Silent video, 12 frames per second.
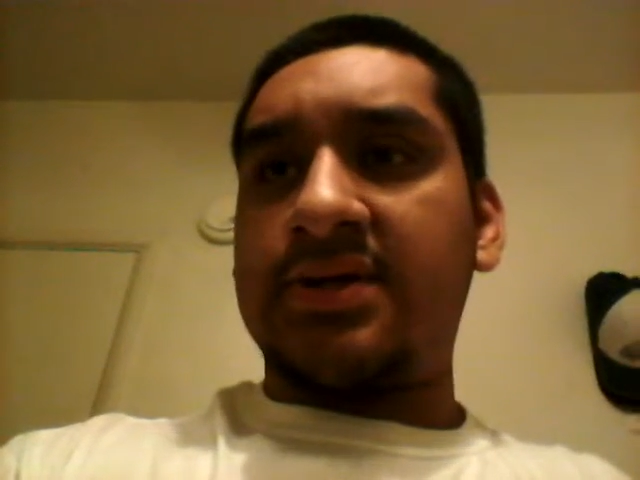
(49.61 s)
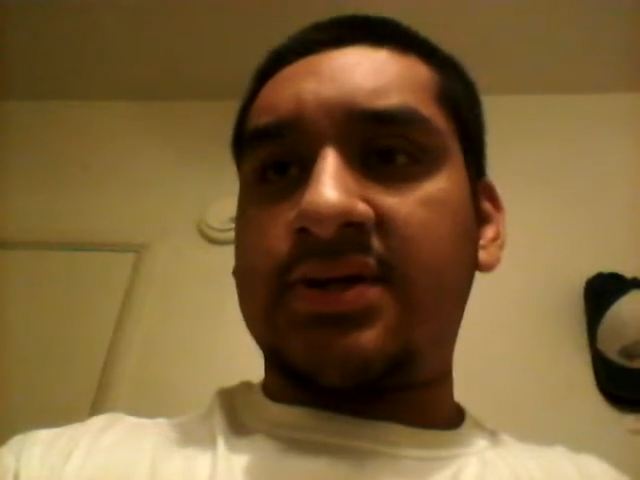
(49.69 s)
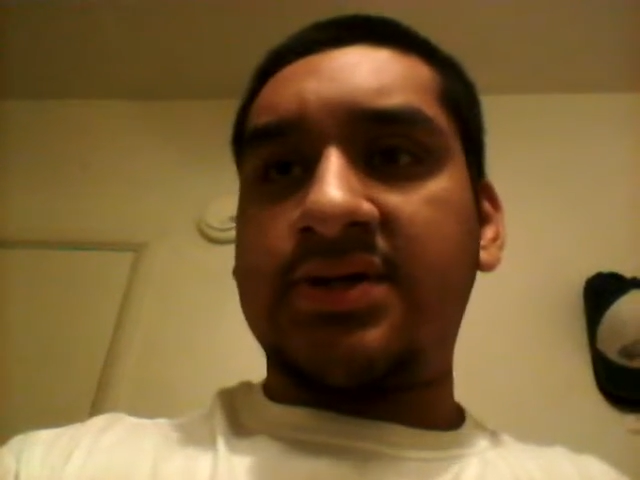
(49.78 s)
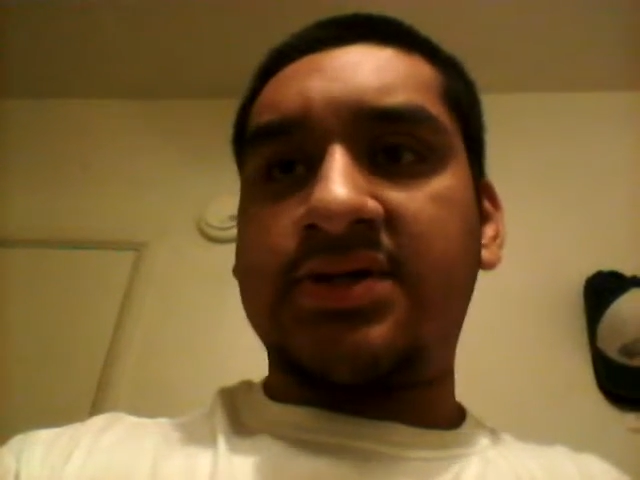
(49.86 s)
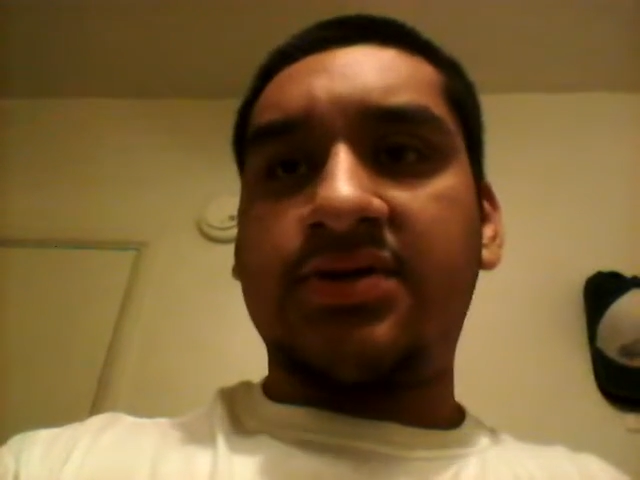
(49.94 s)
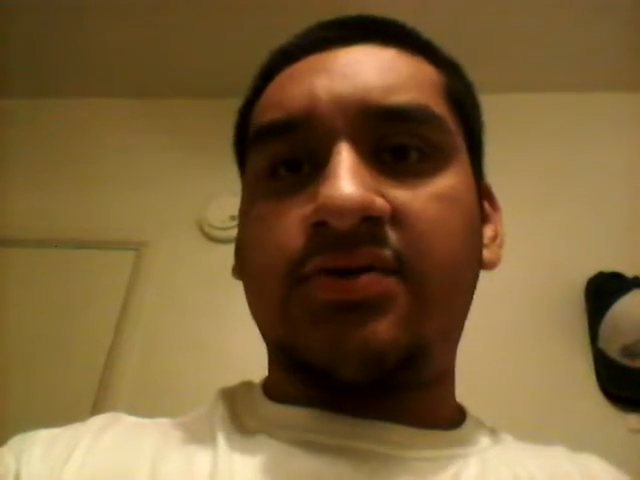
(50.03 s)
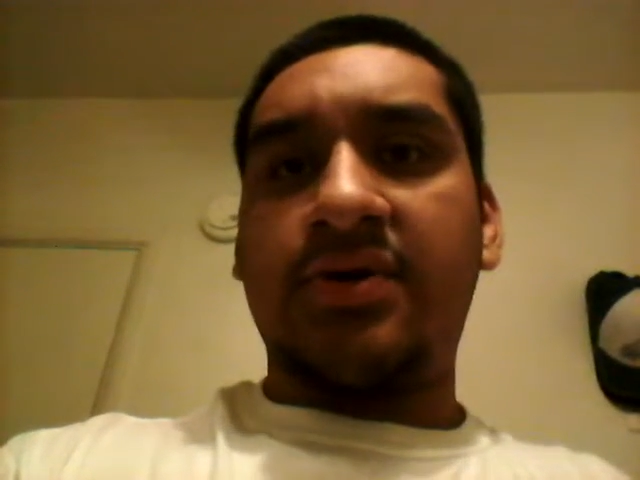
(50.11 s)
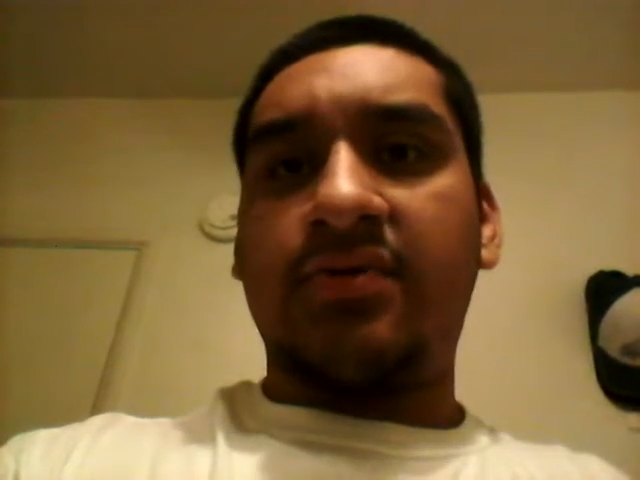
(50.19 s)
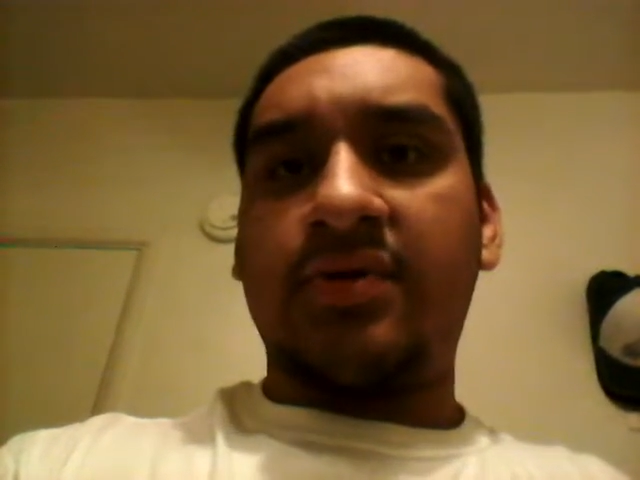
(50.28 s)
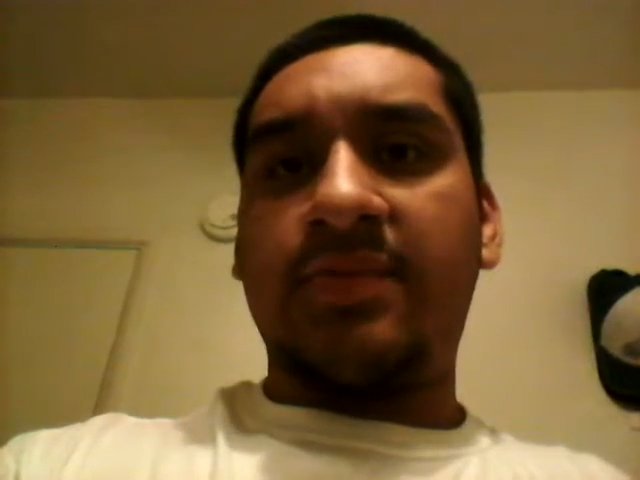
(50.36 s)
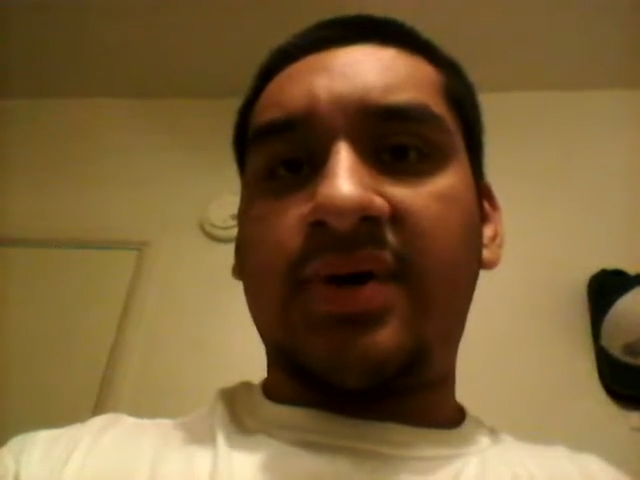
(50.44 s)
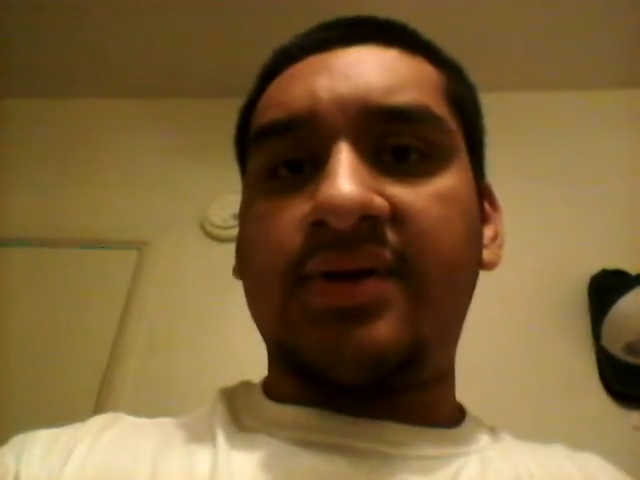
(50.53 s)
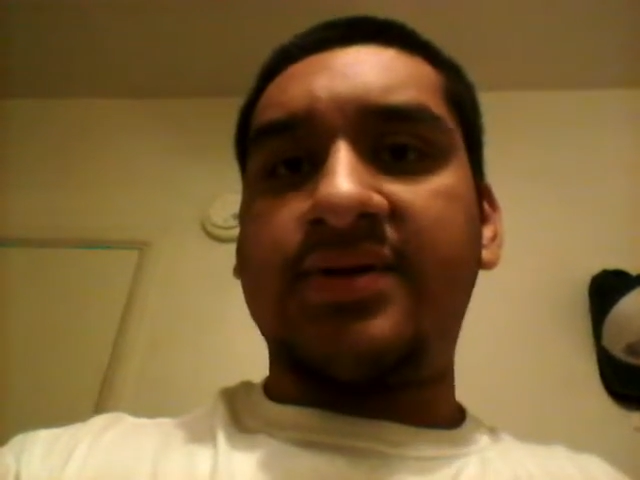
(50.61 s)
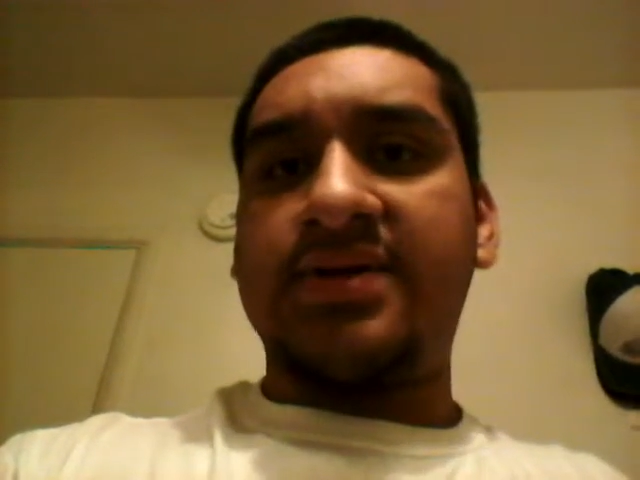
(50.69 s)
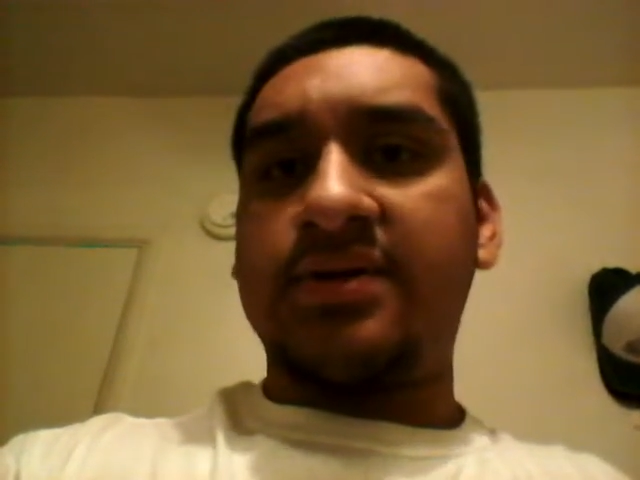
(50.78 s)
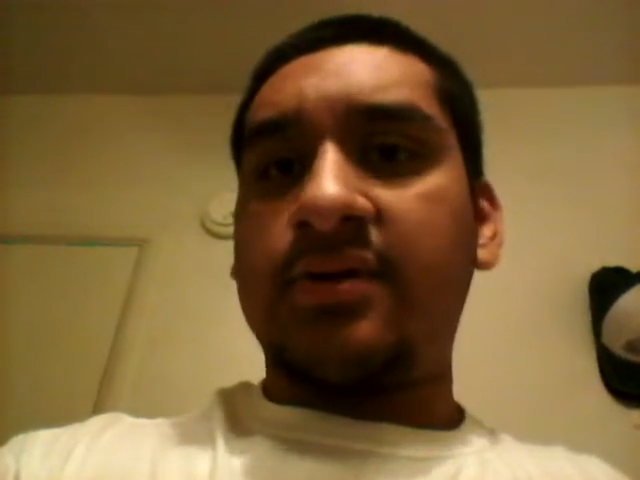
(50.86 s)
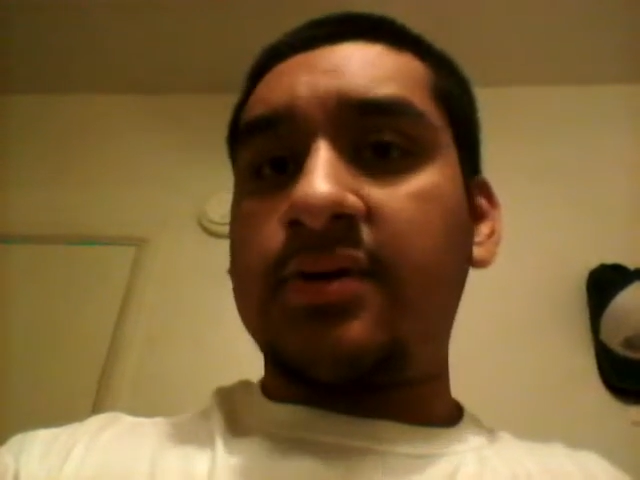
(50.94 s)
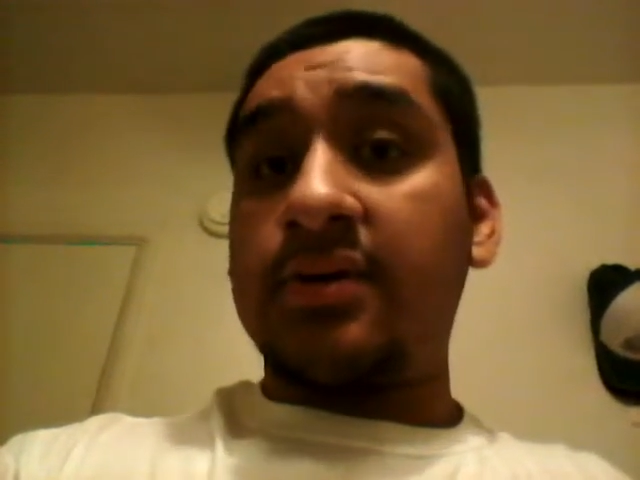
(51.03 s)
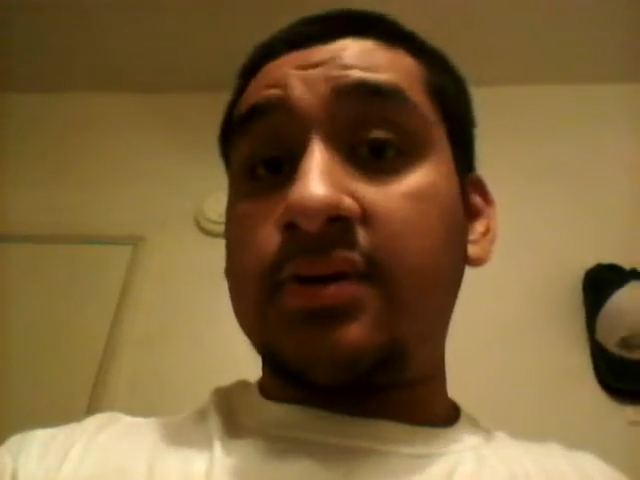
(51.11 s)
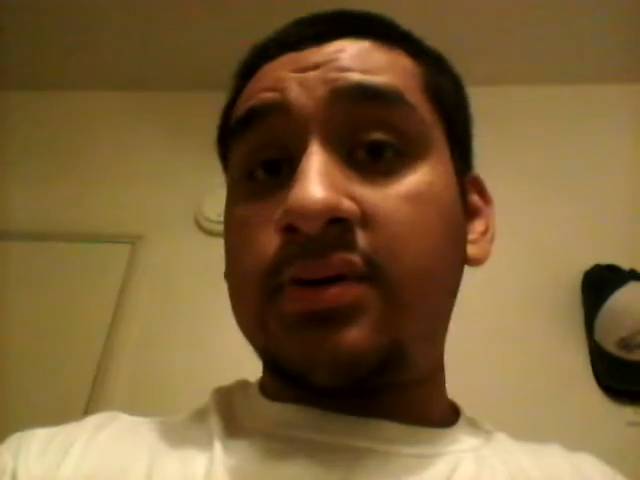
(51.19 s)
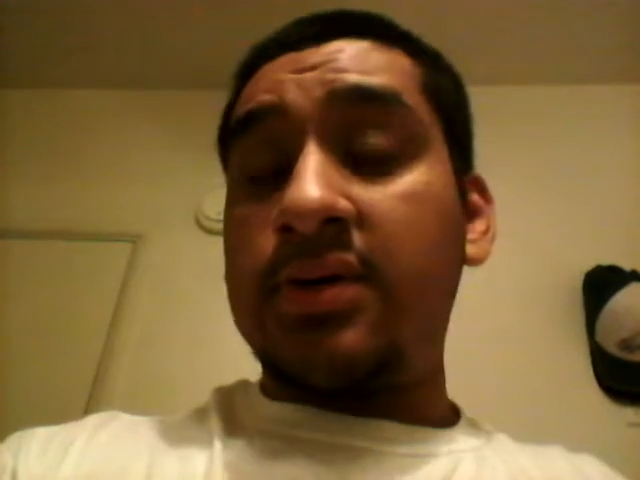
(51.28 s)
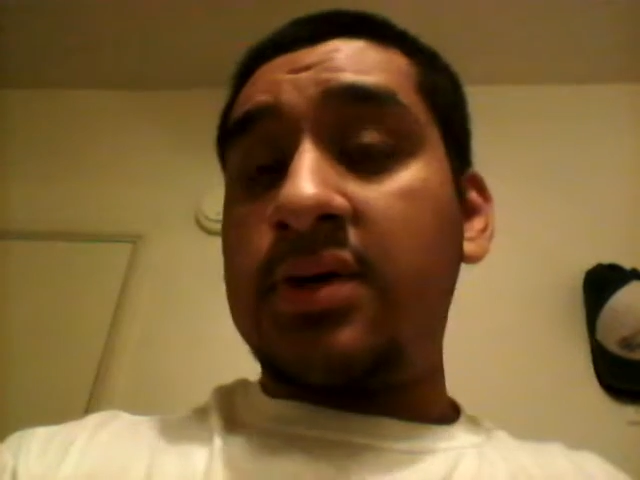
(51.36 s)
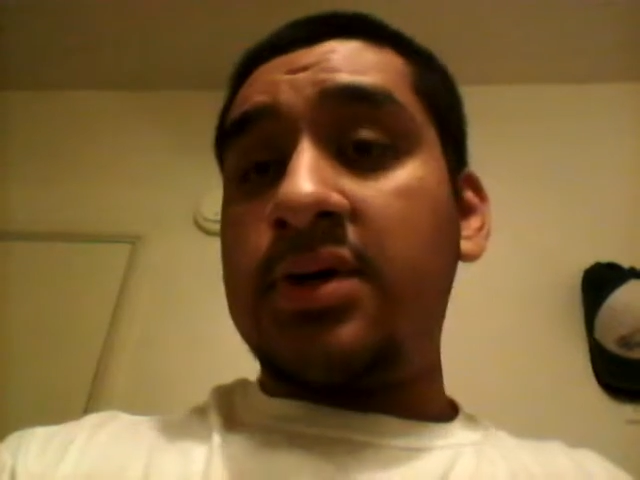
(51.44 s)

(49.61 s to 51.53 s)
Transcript: lost 21 pounds total.